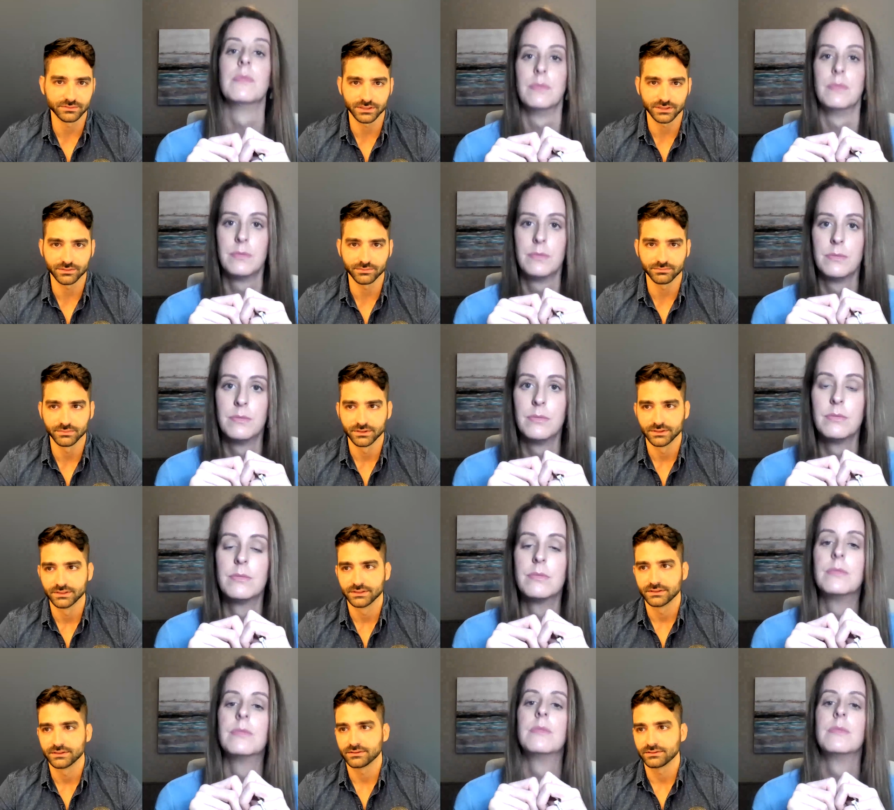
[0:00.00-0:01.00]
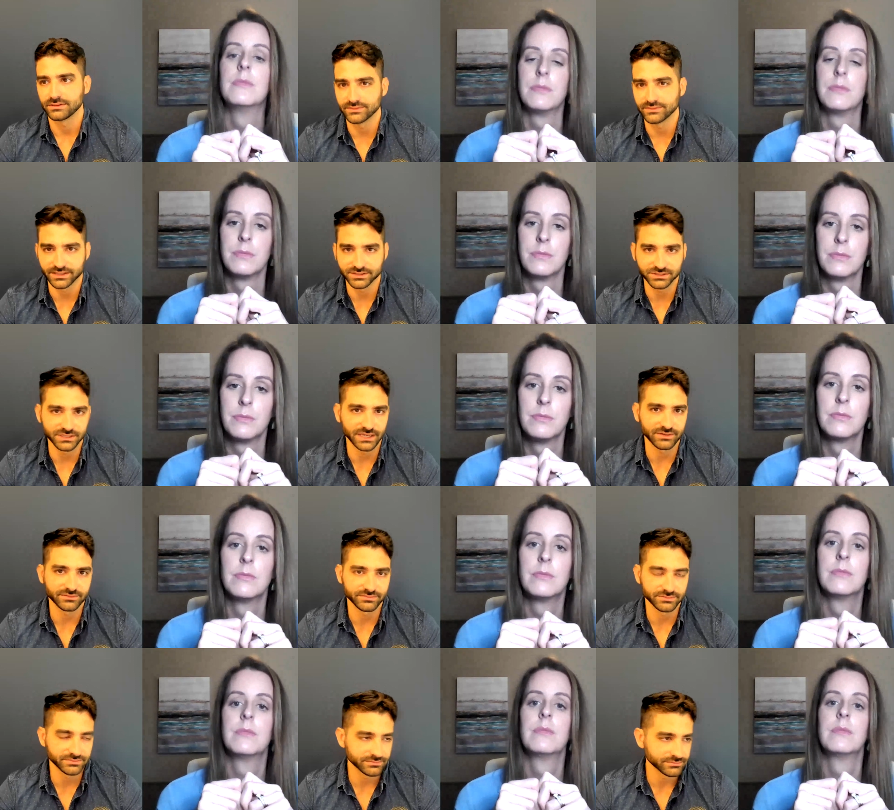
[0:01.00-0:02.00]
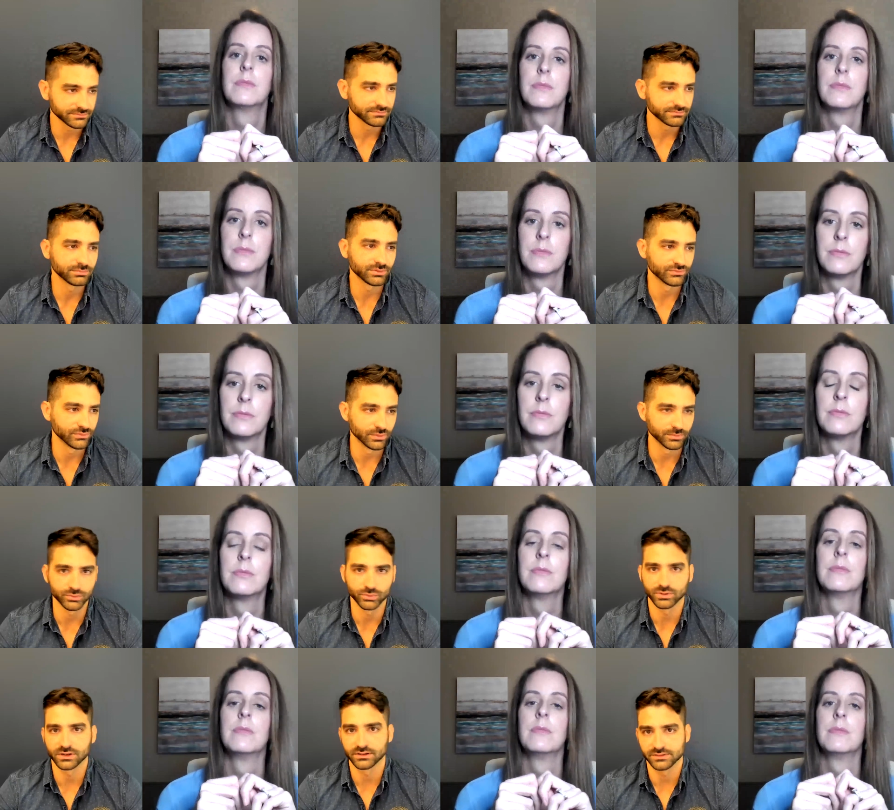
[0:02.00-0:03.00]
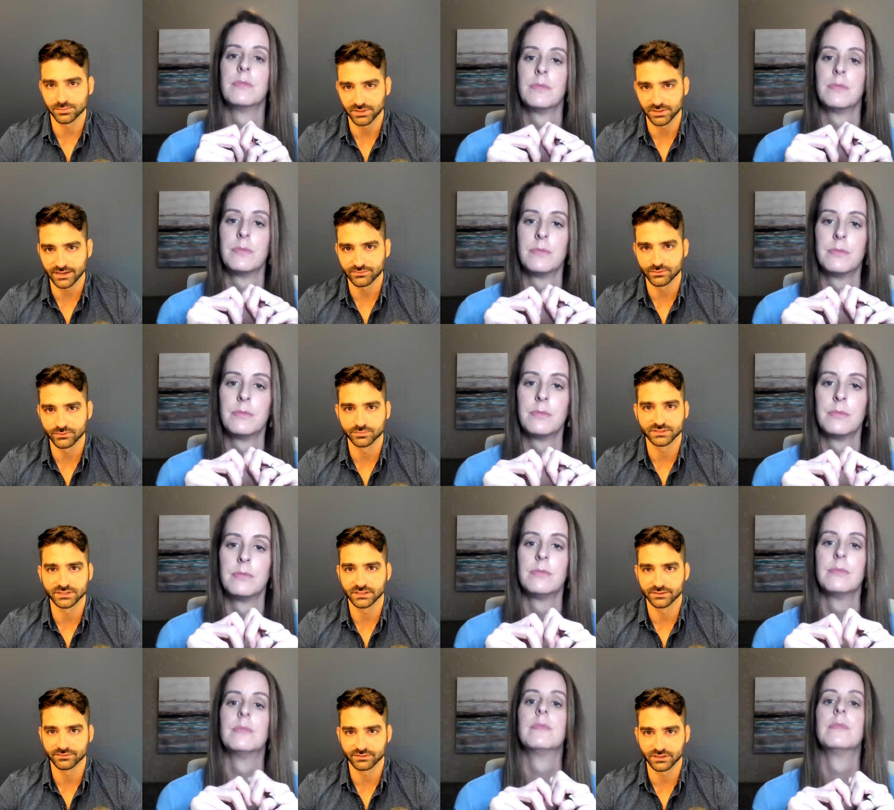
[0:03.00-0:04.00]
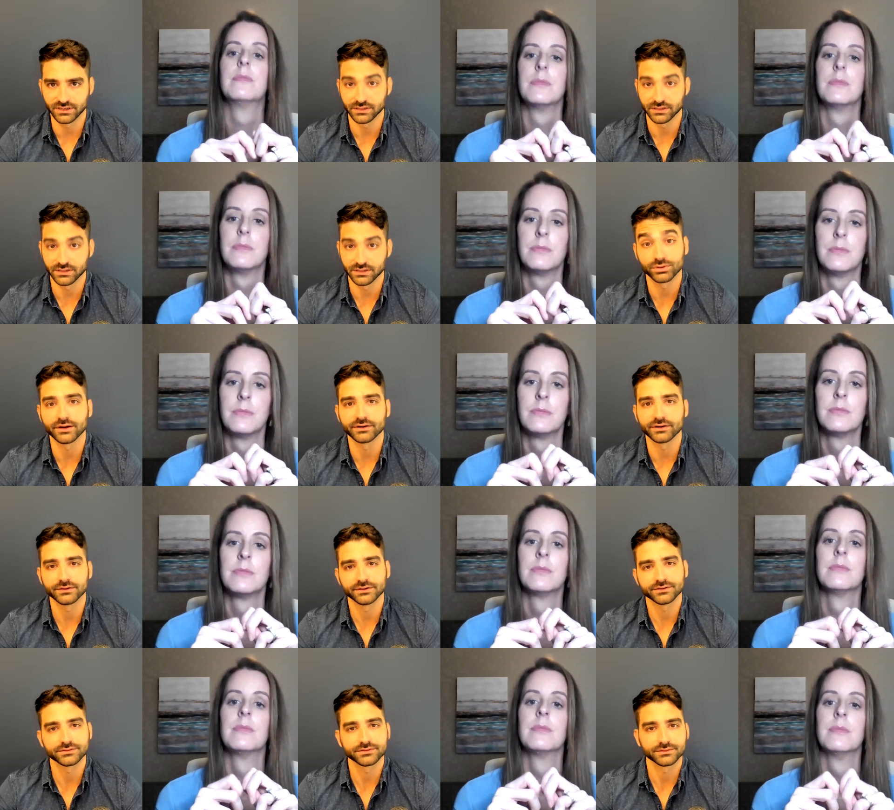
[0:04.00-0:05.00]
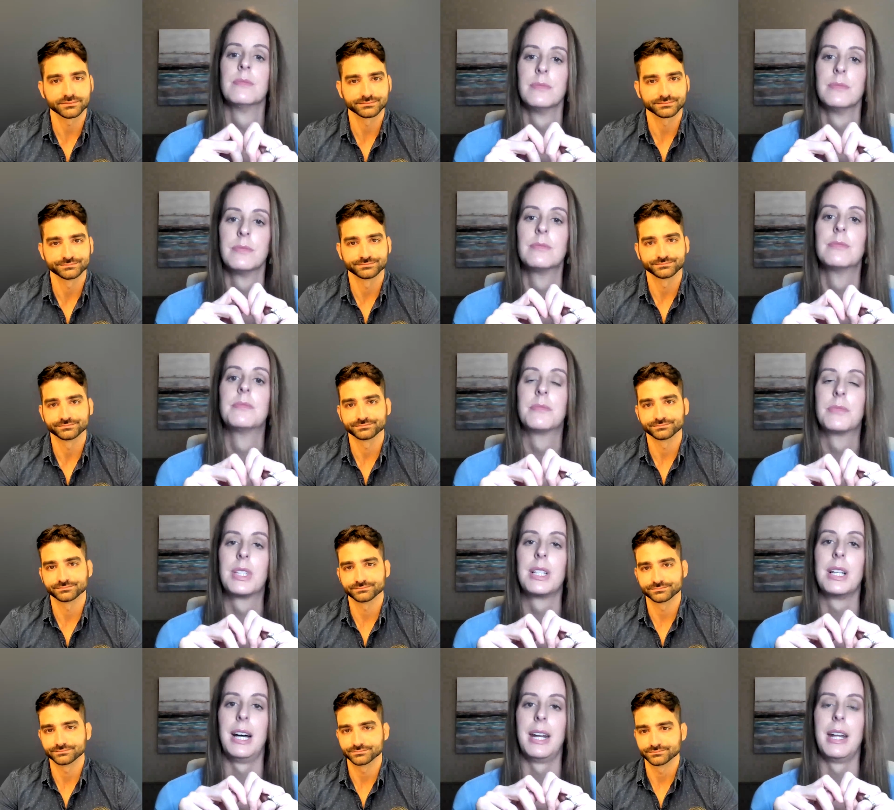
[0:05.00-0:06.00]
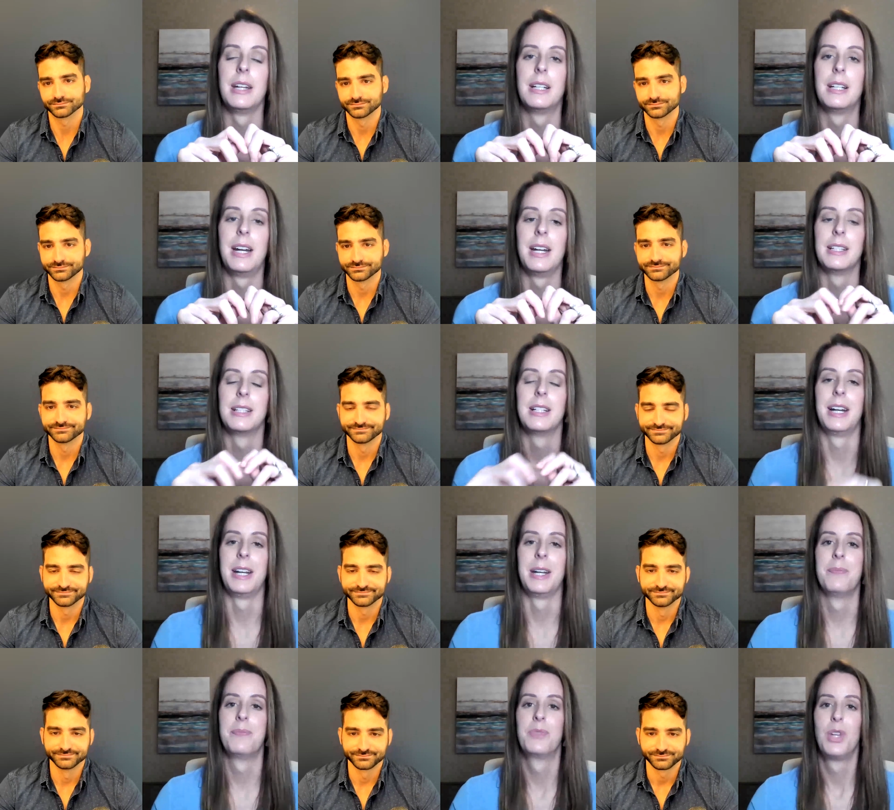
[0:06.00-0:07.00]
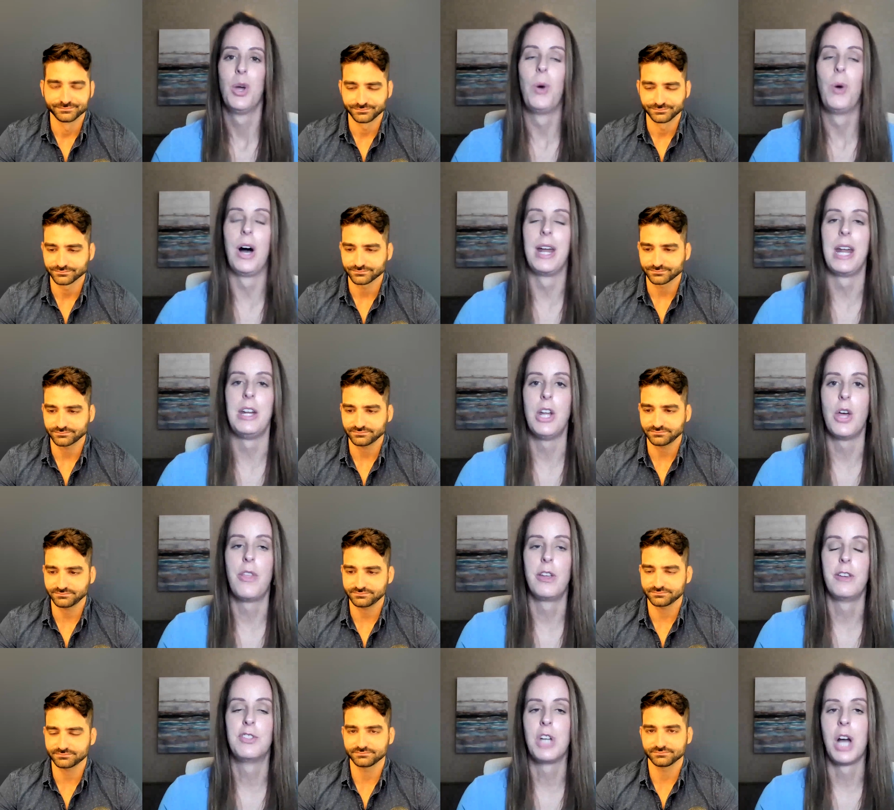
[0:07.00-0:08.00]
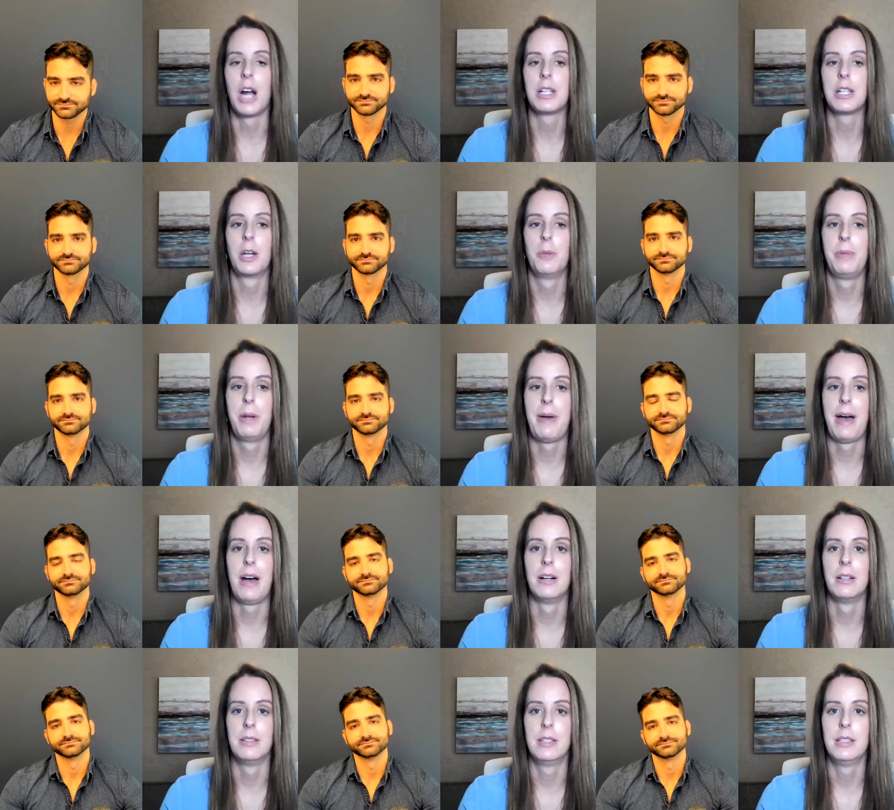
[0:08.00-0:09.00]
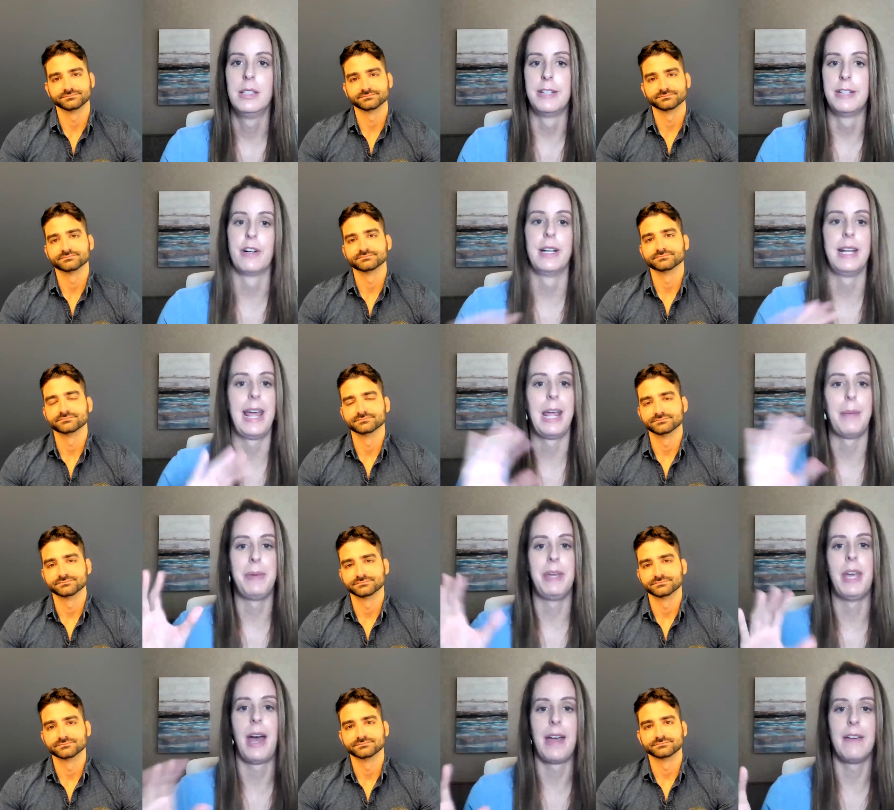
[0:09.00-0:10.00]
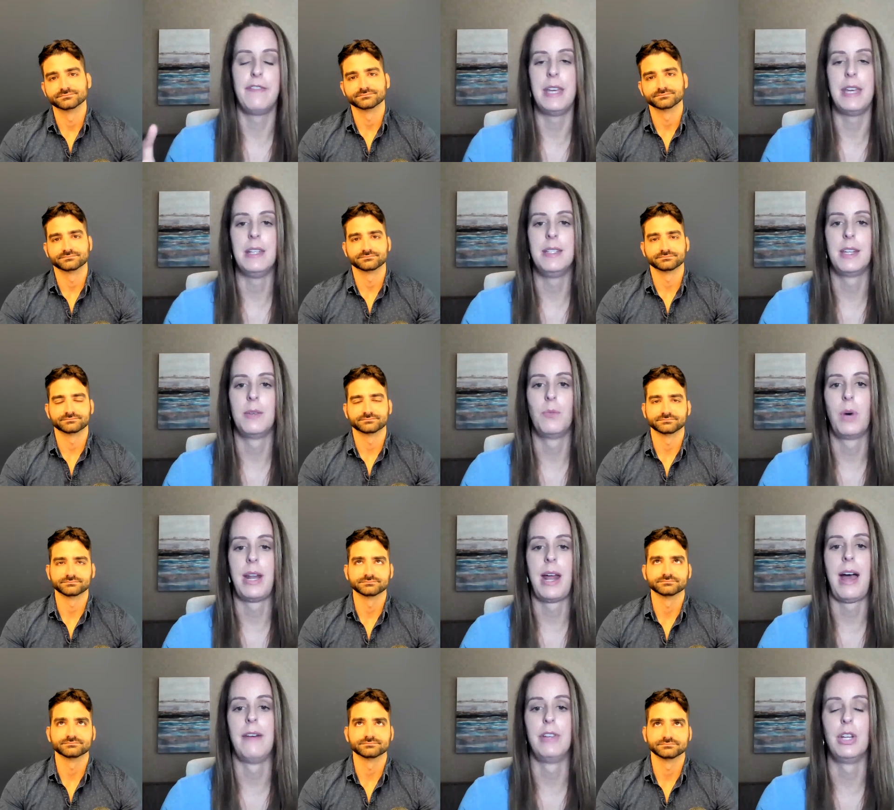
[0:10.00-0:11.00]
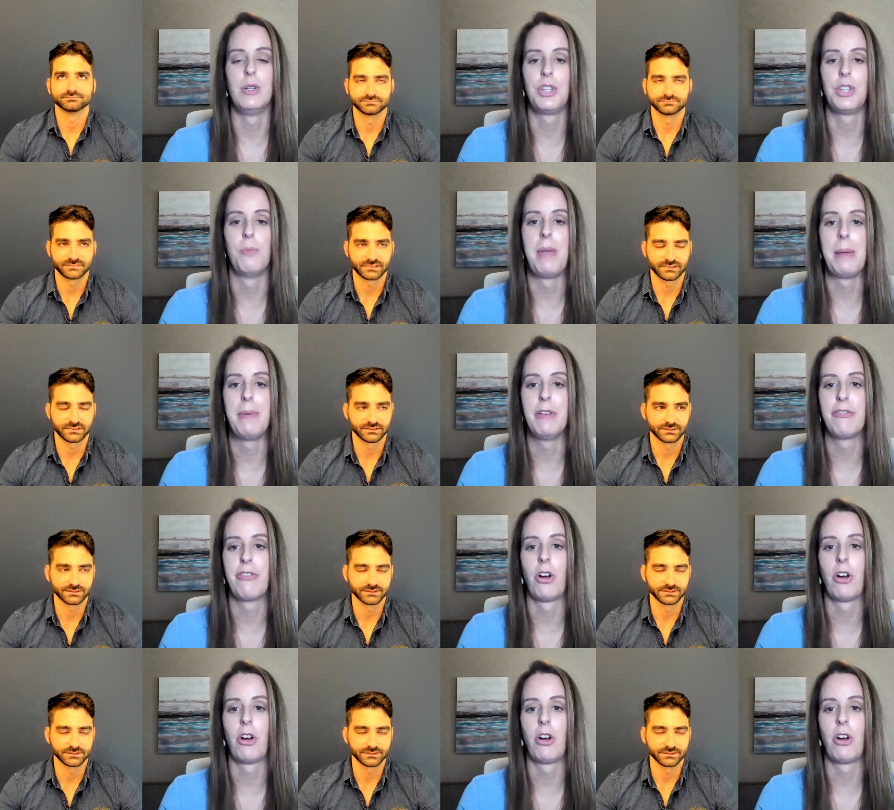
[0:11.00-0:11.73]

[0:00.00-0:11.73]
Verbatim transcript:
Speaker 1: mm-hmm. uh, they've actually have performed work on the platform delivered on in prior years.
Speaker 2: Got it, got it, got it. Well, and I know that you've talked a little bit about different API feeds and what have you. So maybe